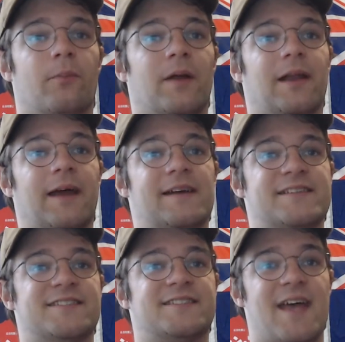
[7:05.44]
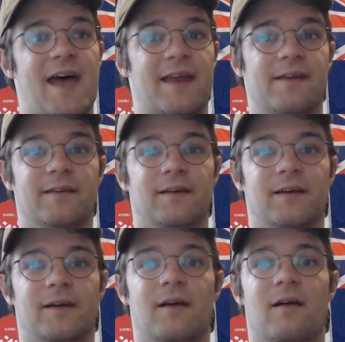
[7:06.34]
but like I said,
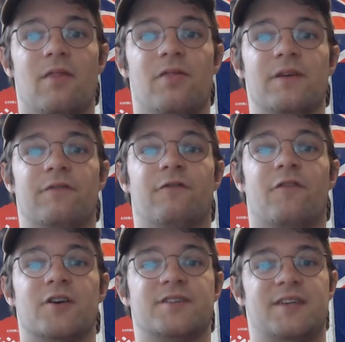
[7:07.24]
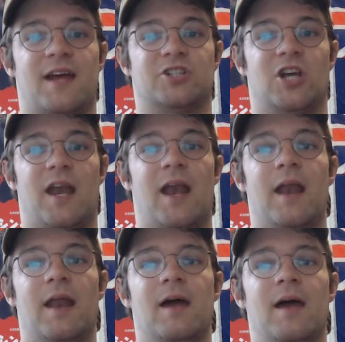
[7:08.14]
the first
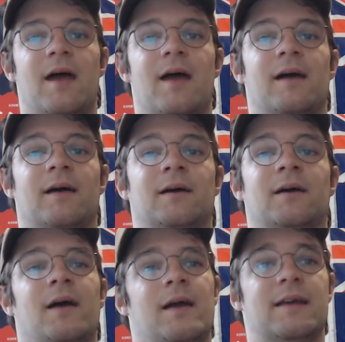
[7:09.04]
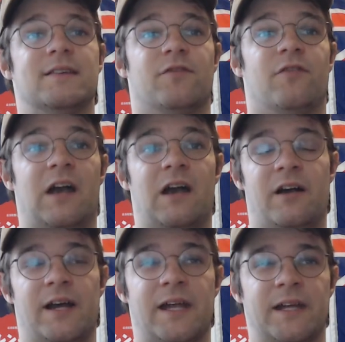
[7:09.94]
session is
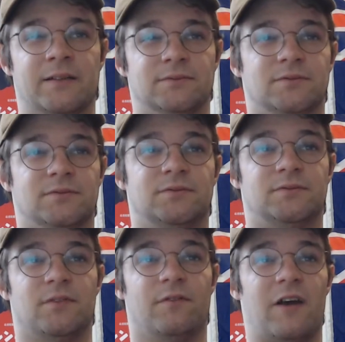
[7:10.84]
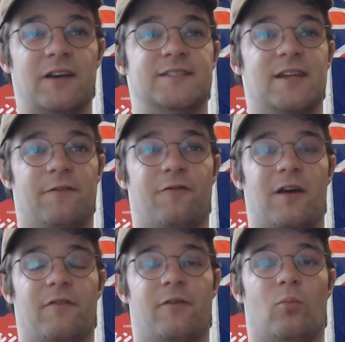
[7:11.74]
very, very
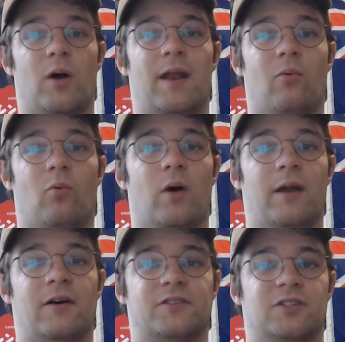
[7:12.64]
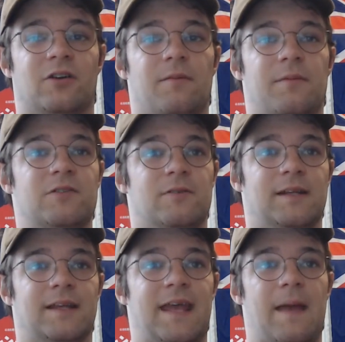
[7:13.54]
different from what else you're going to be doing
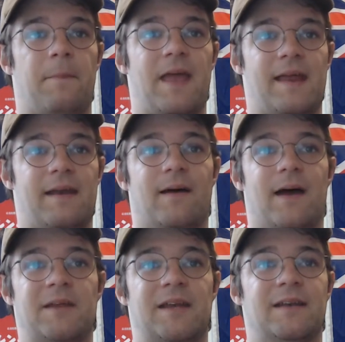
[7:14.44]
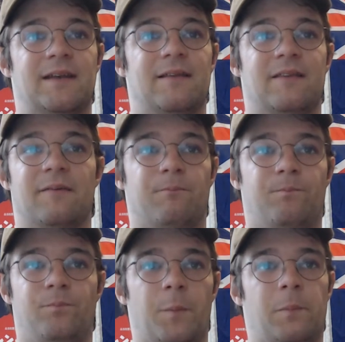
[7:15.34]
in the campaign. I mean, the
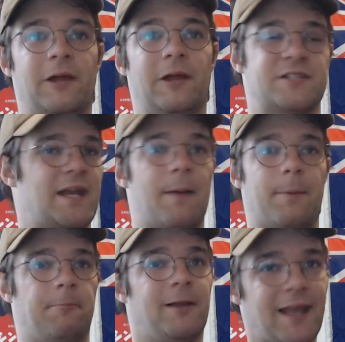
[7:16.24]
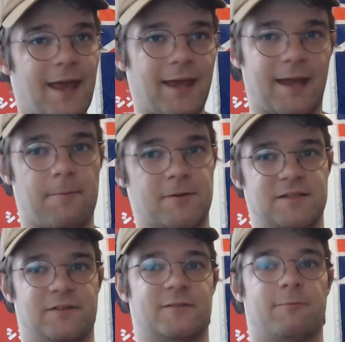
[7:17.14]
players had not been playing up
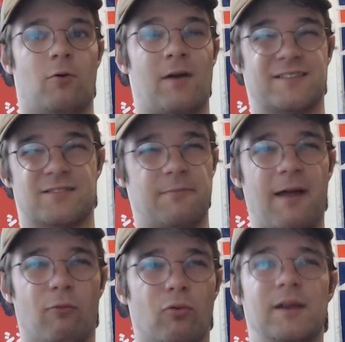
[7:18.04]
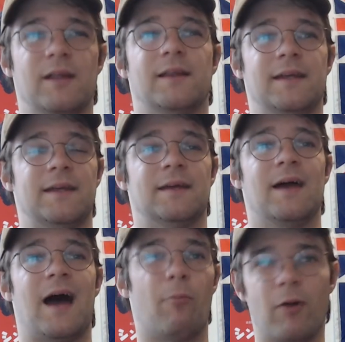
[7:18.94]
until this point, so
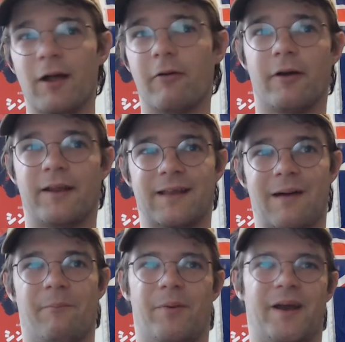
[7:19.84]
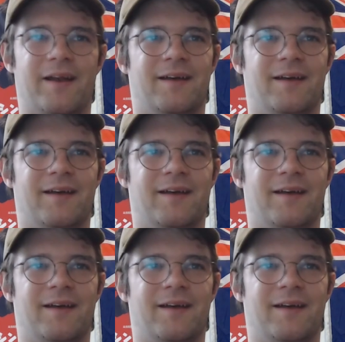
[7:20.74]
I'm railroading them, but